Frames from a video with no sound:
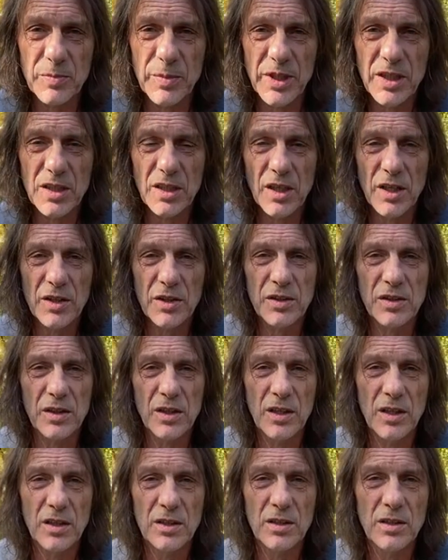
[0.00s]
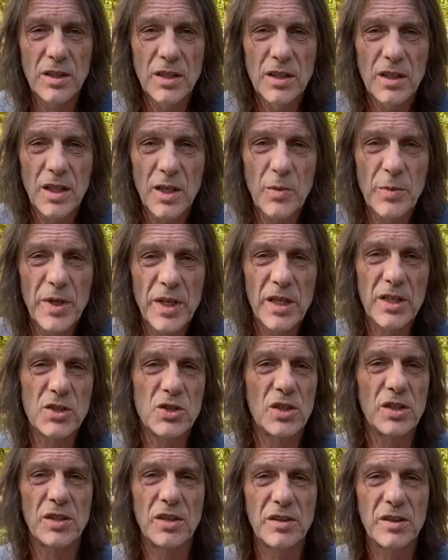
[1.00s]
because that'll be like
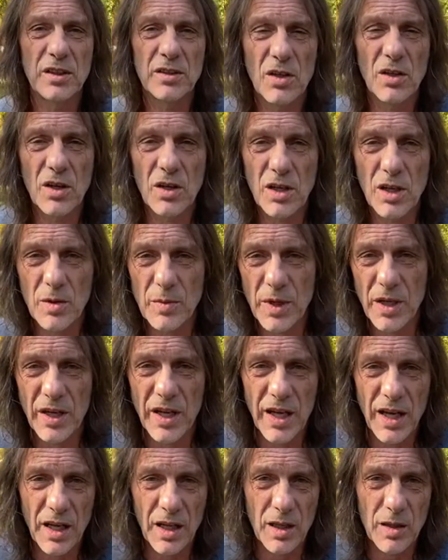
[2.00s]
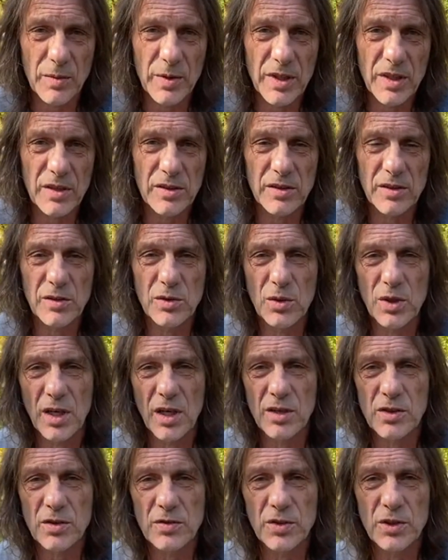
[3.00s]
Jesus not talking about hell because it's too
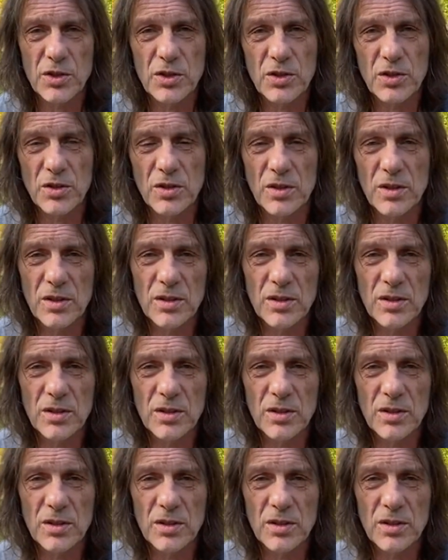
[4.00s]
controversial,